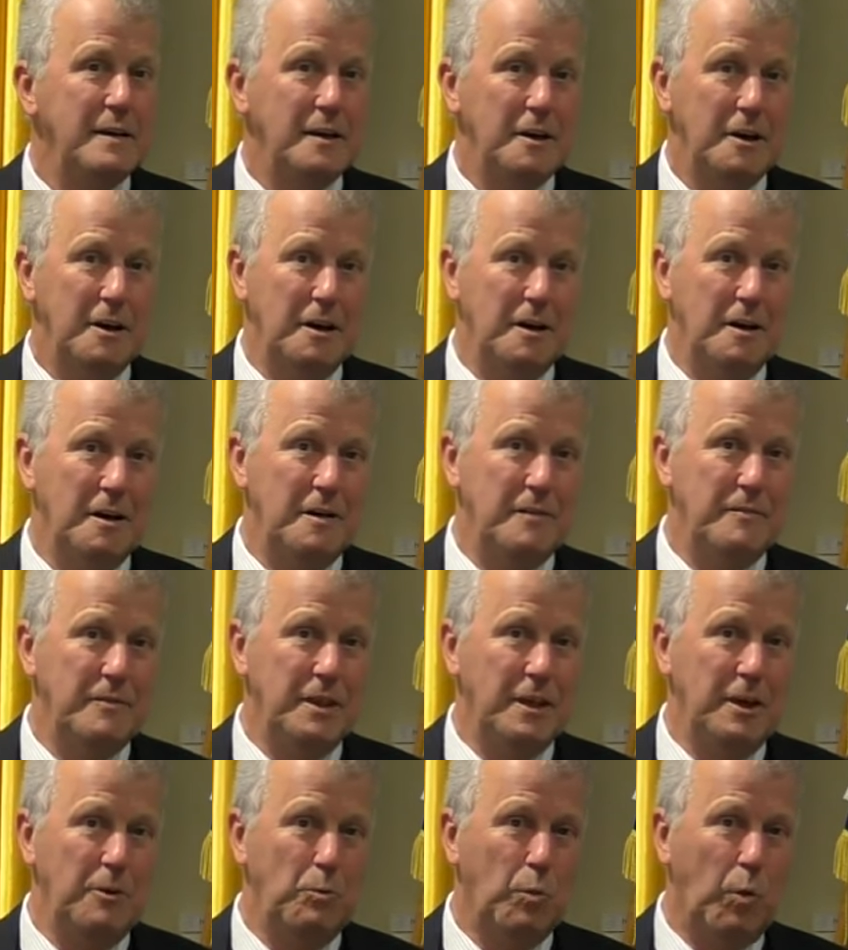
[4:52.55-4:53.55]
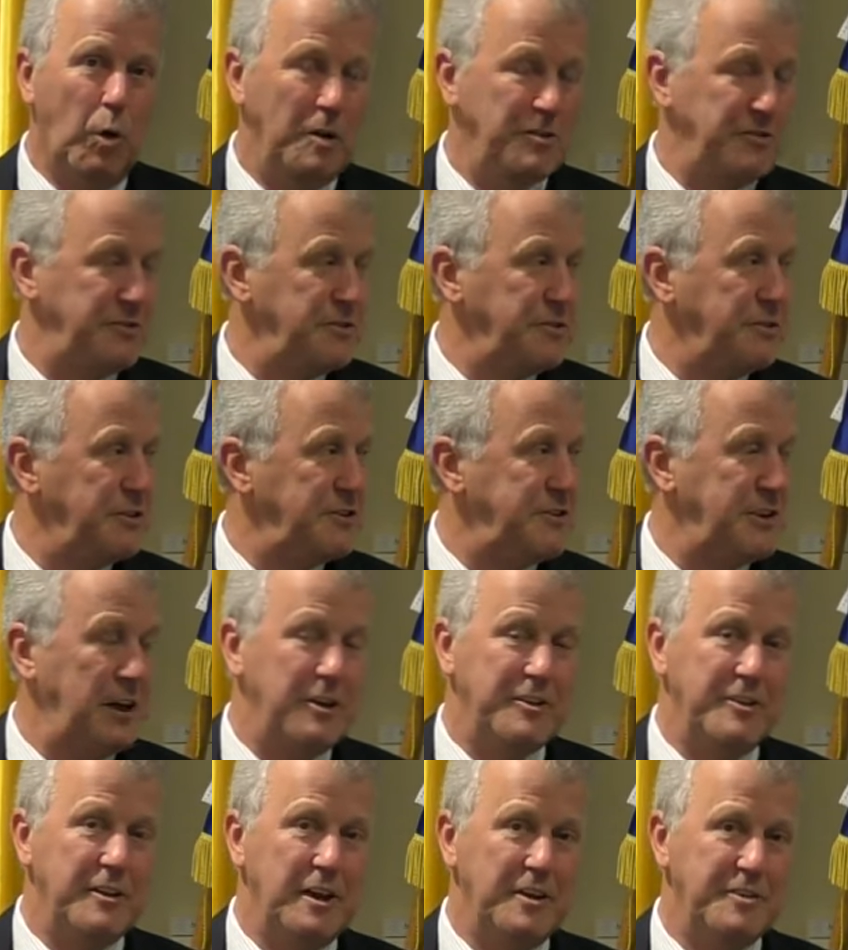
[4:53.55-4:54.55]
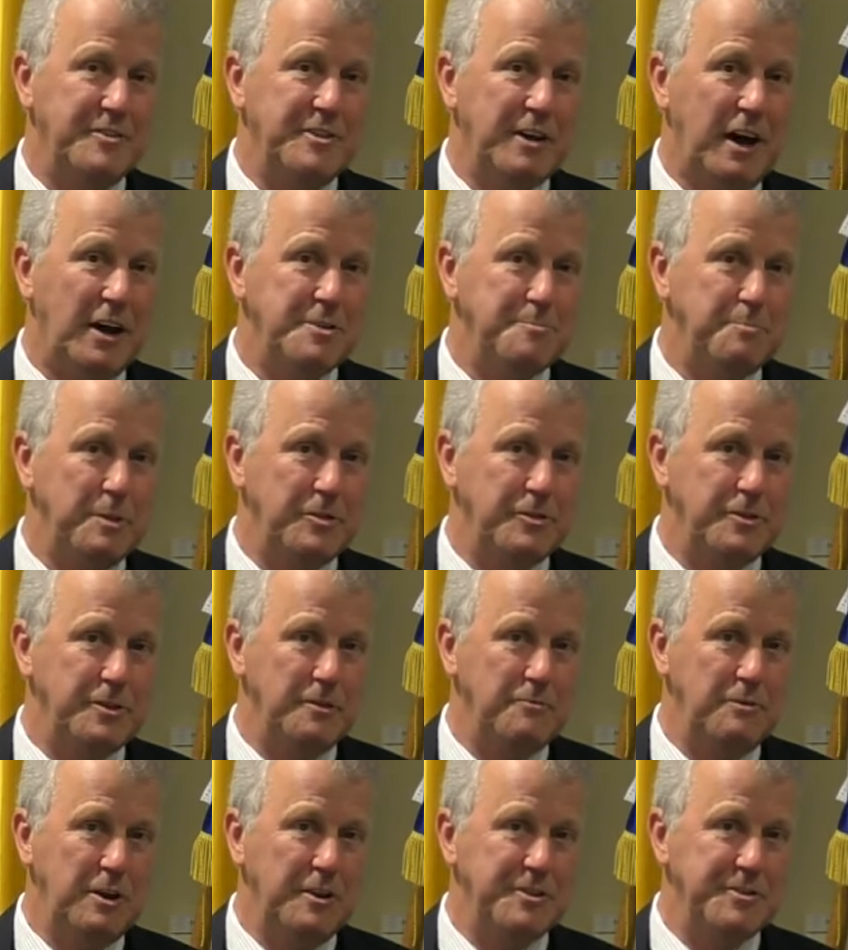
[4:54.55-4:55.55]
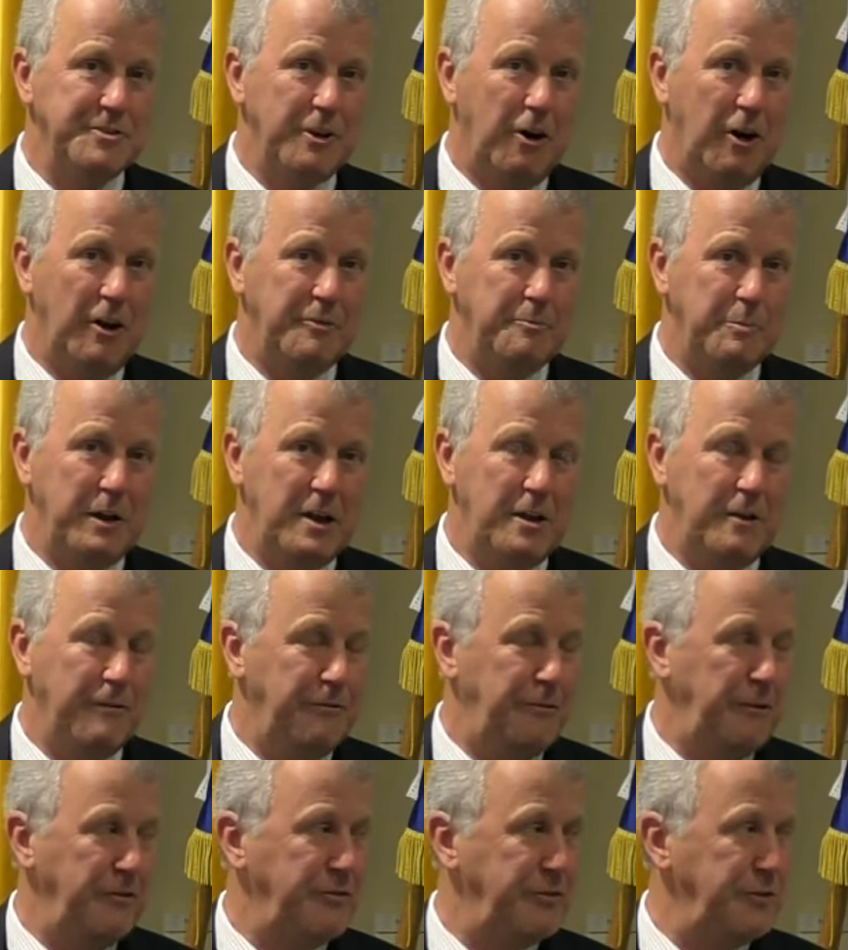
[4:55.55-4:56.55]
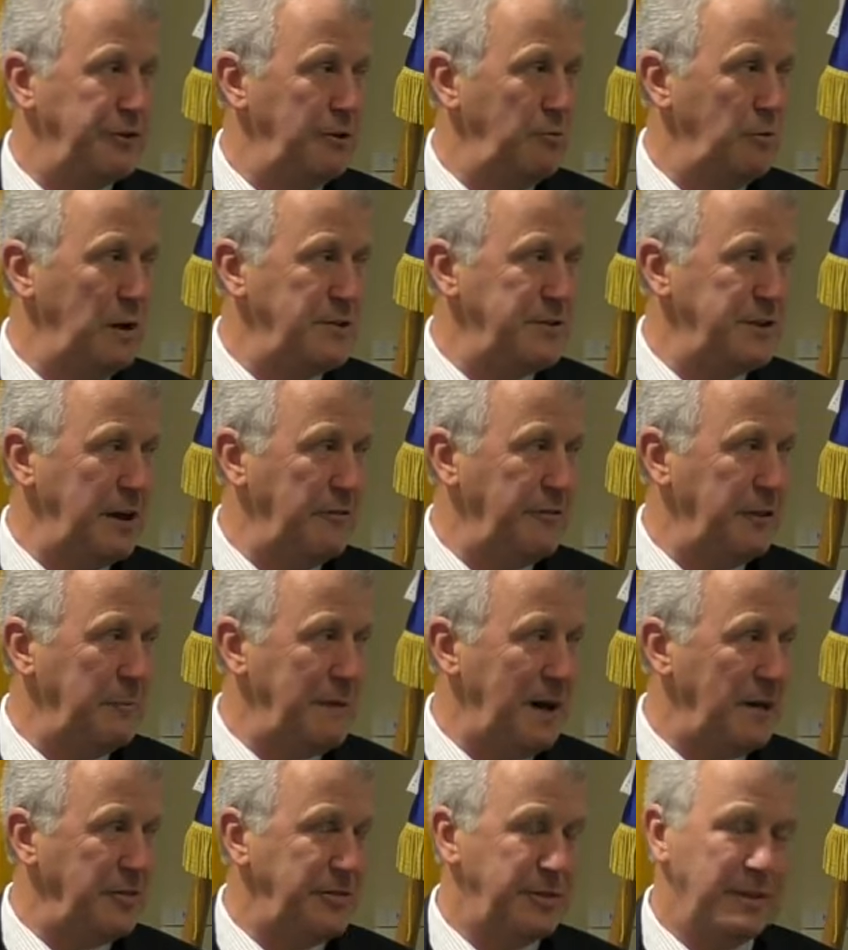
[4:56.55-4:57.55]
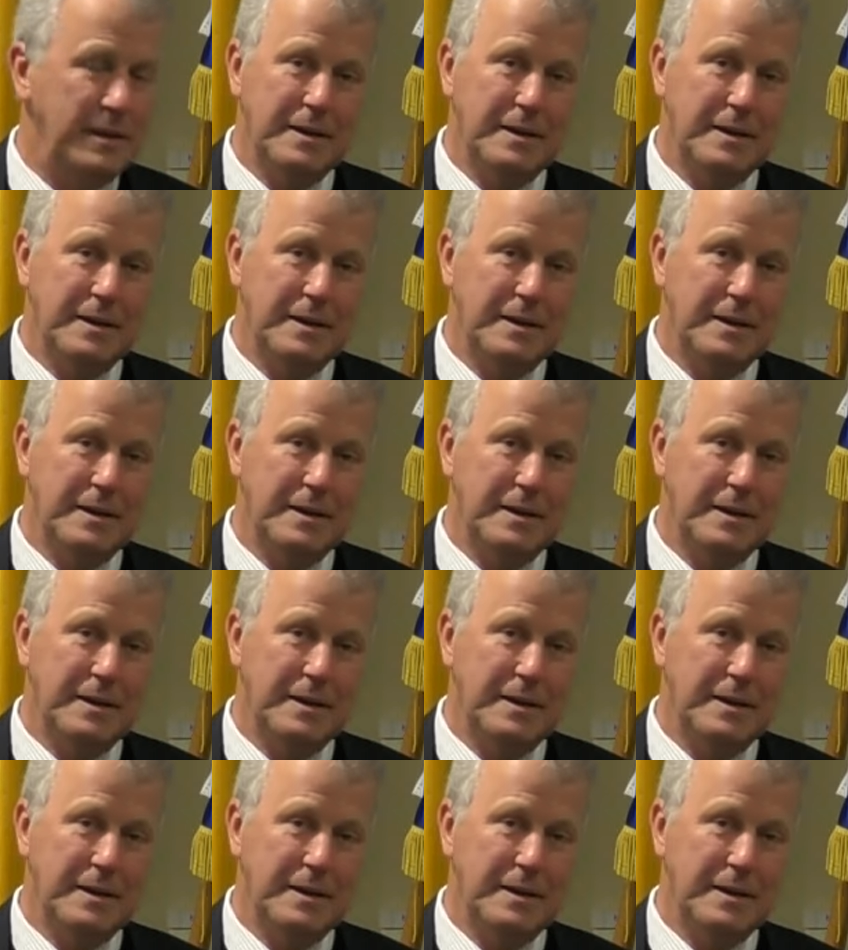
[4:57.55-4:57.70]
It wasn't gazetted as such, but we decided being the 5th Wednesday of the month,